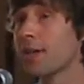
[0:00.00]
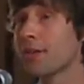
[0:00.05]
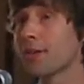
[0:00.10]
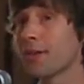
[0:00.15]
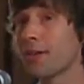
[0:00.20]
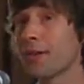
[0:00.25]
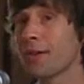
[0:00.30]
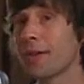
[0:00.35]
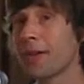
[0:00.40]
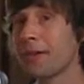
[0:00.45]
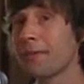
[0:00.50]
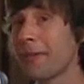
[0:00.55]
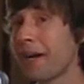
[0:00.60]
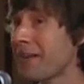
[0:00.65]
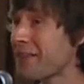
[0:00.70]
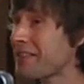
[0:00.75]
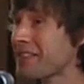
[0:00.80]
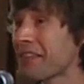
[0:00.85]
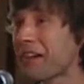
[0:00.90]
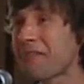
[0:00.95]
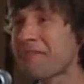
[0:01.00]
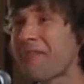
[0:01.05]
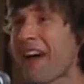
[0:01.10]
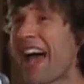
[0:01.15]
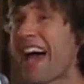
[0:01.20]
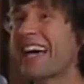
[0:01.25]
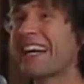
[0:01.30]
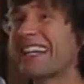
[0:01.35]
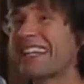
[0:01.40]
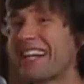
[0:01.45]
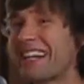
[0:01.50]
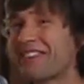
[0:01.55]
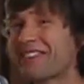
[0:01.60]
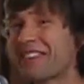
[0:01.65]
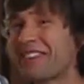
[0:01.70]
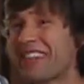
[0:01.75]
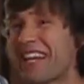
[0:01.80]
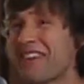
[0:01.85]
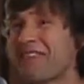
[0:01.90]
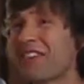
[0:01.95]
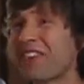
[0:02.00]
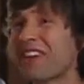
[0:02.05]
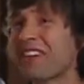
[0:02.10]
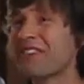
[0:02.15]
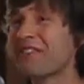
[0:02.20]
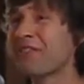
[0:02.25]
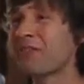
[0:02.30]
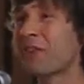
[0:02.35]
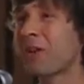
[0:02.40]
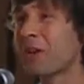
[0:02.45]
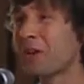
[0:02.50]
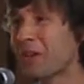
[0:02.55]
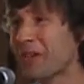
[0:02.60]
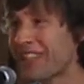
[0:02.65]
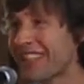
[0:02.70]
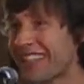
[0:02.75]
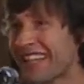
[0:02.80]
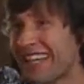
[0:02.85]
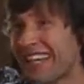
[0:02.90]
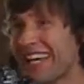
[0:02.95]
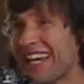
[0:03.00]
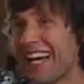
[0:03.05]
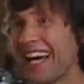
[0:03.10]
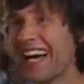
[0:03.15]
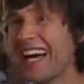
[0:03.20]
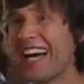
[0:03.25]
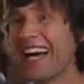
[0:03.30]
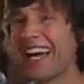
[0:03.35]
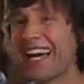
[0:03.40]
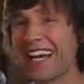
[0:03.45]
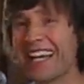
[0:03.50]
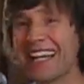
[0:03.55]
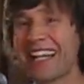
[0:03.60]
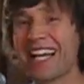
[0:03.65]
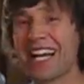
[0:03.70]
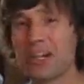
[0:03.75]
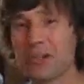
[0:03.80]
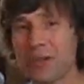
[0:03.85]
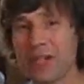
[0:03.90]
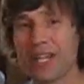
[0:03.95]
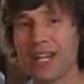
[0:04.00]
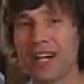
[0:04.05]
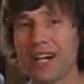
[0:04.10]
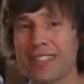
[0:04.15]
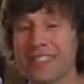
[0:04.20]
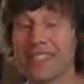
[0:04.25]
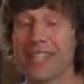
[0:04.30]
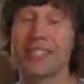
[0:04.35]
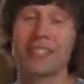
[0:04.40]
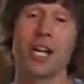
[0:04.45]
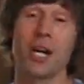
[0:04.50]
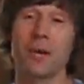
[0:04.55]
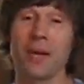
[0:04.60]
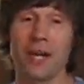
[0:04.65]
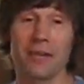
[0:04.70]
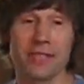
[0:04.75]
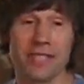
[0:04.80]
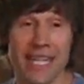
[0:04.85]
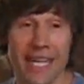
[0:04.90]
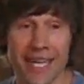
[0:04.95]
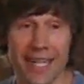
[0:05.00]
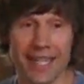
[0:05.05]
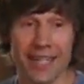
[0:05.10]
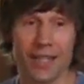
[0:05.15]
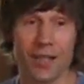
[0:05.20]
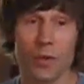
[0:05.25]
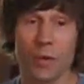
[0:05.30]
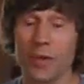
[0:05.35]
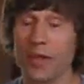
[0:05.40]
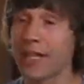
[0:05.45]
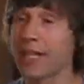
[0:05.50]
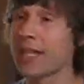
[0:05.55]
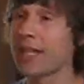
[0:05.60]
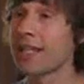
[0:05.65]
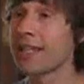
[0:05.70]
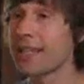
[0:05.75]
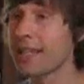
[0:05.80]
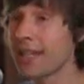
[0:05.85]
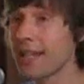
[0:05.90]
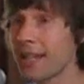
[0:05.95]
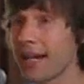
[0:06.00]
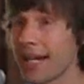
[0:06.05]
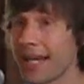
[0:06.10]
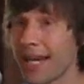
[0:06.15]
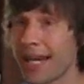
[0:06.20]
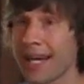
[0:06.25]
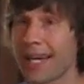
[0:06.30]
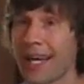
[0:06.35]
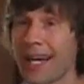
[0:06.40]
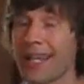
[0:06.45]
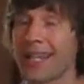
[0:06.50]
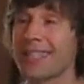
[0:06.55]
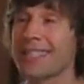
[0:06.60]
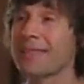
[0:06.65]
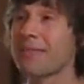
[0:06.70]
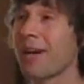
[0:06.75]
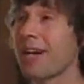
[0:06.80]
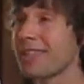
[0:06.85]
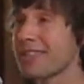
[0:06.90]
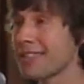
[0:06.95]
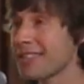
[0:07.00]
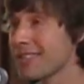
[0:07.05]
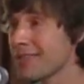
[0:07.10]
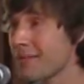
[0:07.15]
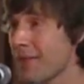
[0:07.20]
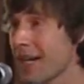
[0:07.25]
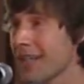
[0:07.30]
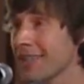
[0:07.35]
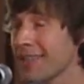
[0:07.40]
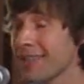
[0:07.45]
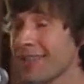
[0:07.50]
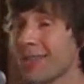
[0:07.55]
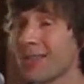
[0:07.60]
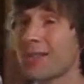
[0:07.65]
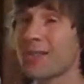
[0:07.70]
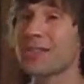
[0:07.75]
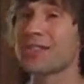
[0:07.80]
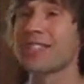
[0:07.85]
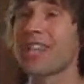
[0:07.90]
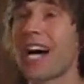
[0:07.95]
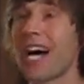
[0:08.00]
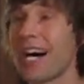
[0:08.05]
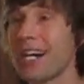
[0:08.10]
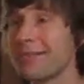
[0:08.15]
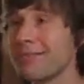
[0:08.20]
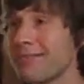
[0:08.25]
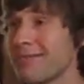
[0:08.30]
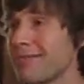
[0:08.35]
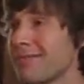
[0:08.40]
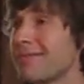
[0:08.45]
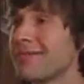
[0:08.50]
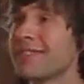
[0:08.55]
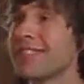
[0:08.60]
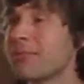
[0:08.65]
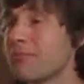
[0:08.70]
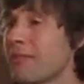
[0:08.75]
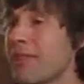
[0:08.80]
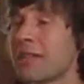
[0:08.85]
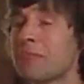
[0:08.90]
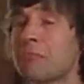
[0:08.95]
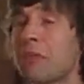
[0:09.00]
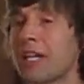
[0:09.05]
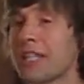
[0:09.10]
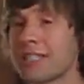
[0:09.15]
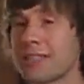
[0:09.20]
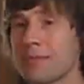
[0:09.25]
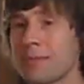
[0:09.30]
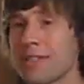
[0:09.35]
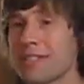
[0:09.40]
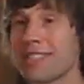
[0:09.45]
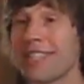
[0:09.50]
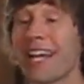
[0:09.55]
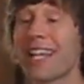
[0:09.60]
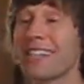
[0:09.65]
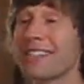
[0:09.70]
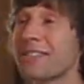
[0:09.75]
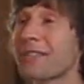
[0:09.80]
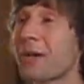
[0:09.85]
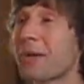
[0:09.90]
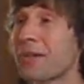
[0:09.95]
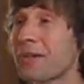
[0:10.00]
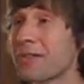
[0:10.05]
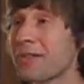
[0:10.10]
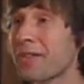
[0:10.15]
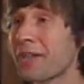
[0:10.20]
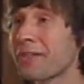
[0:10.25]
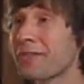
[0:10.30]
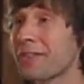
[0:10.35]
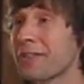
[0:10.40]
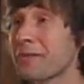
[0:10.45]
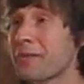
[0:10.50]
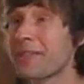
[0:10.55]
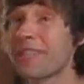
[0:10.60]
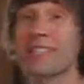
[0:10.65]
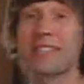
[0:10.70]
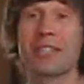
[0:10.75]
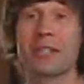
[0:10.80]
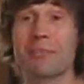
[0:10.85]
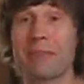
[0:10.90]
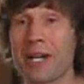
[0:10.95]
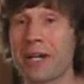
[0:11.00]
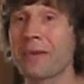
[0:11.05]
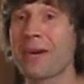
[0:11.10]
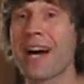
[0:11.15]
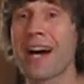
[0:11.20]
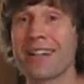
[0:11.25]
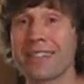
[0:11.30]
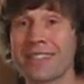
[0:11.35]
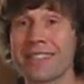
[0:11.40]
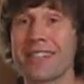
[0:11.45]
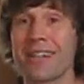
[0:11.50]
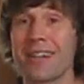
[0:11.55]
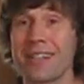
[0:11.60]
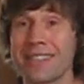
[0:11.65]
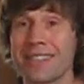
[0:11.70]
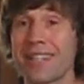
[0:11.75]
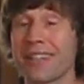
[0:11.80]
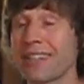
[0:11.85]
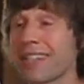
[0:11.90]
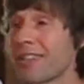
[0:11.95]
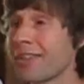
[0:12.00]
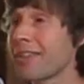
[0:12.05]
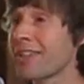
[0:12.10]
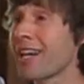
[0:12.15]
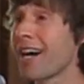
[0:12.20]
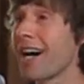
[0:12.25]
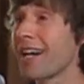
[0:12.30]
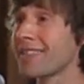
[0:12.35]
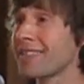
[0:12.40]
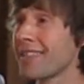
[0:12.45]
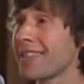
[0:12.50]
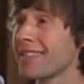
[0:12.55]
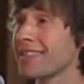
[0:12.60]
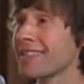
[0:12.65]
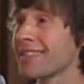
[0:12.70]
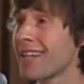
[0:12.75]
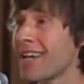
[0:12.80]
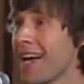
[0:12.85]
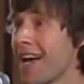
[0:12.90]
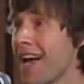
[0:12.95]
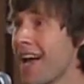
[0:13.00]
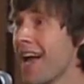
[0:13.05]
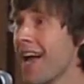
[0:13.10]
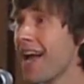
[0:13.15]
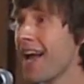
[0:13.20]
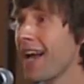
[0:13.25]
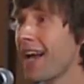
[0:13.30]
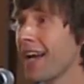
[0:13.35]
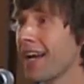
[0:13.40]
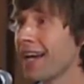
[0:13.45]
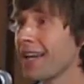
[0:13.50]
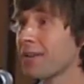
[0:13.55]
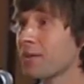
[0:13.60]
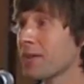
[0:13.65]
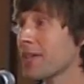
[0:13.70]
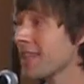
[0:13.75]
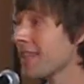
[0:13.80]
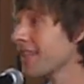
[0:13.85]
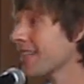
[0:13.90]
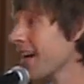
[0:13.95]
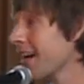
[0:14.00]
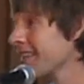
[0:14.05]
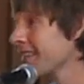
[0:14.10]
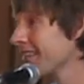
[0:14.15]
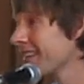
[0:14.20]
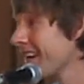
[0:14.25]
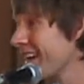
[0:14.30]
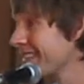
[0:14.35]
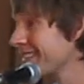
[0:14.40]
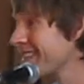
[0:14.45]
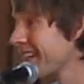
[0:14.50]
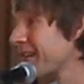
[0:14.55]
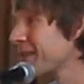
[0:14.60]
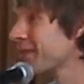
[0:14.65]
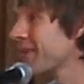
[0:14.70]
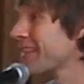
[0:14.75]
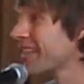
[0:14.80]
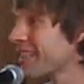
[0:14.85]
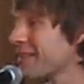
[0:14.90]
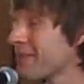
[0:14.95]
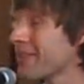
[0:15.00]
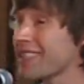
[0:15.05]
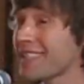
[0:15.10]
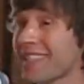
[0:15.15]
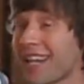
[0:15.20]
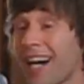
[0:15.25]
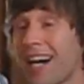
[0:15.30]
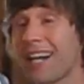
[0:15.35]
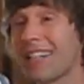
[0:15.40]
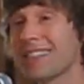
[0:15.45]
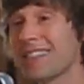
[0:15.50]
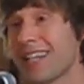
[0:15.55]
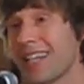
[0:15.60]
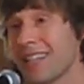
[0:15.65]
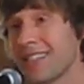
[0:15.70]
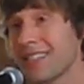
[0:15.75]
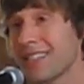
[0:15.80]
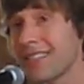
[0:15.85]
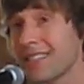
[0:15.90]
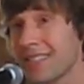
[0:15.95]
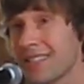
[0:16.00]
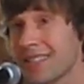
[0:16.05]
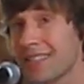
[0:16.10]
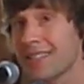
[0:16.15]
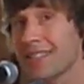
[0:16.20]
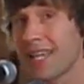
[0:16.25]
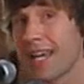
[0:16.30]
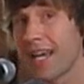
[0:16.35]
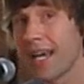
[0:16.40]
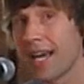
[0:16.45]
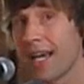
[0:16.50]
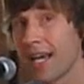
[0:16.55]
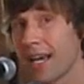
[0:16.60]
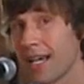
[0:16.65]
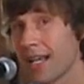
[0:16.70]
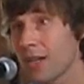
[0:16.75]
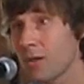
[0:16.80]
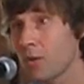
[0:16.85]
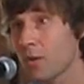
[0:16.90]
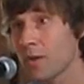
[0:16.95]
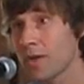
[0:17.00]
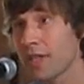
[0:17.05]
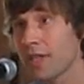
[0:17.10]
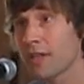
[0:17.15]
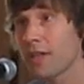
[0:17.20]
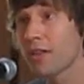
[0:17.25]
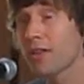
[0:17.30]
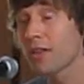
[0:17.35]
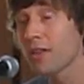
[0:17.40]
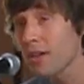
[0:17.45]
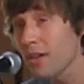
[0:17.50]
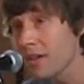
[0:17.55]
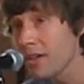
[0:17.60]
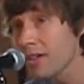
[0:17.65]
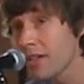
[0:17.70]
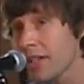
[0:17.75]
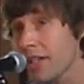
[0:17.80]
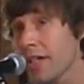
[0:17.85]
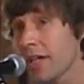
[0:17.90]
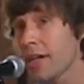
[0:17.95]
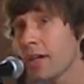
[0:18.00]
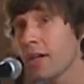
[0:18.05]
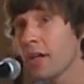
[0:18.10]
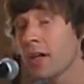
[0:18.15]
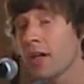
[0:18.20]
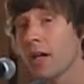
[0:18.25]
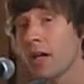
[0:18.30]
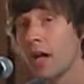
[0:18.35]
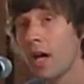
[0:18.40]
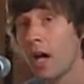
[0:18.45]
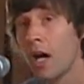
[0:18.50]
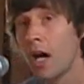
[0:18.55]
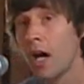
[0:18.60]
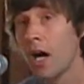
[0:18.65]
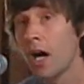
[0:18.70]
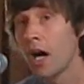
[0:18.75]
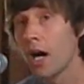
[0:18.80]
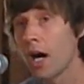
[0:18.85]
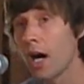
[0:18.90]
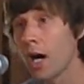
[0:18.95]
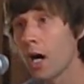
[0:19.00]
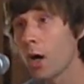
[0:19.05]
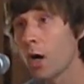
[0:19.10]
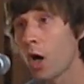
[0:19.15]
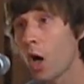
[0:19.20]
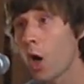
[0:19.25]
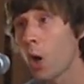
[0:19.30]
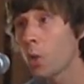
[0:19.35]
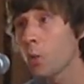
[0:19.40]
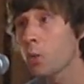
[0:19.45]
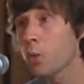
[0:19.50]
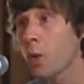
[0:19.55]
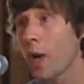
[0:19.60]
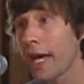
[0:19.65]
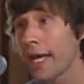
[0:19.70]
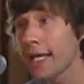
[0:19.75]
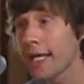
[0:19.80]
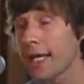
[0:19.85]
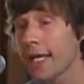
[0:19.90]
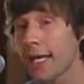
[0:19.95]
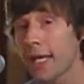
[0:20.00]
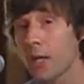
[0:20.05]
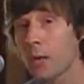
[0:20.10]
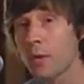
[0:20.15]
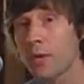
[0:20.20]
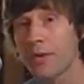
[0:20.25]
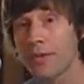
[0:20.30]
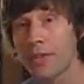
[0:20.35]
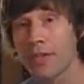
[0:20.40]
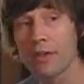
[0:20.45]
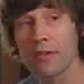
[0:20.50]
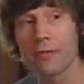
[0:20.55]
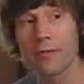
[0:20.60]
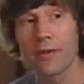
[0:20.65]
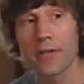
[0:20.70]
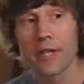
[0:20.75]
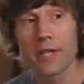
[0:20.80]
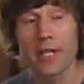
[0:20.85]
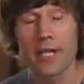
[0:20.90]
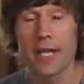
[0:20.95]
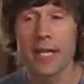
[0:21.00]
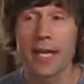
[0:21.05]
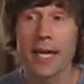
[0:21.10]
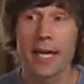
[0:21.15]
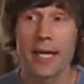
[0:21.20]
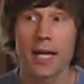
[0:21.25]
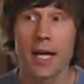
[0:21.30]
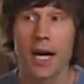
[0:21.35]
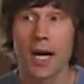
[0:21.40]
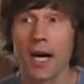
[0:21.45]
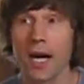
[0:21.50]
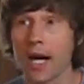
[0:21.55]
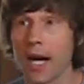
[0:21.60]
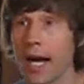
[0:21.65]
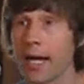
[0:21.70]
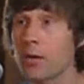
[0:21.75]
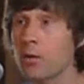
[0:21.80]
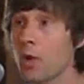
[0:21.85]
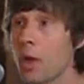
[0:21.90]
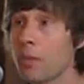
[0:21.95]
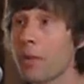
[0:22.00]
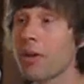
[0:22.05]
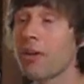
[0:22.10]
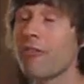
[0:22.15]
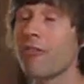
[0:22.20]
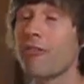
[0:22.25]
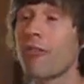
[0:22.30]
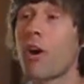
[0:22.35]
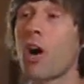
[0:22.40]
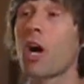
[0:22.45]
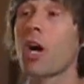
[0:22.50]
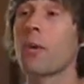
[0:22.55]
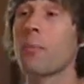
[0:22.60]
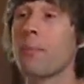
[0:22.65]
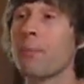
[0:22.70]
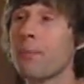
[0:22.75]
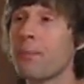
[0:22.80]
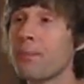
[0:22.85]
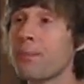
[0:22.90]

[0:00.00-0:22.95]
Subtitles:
So I was all padded up from that point forward. And I went on. So I started when I was 10. Within a year, I got kind of sponsored by the local shop. Didn't mean much, a bunch of kind of stoner surfers, but they took me around. You know, I started entering contests. And within another year, I started winning a bunch of contests. And within the third year, already it was interfering. Again, I grew up on a farm.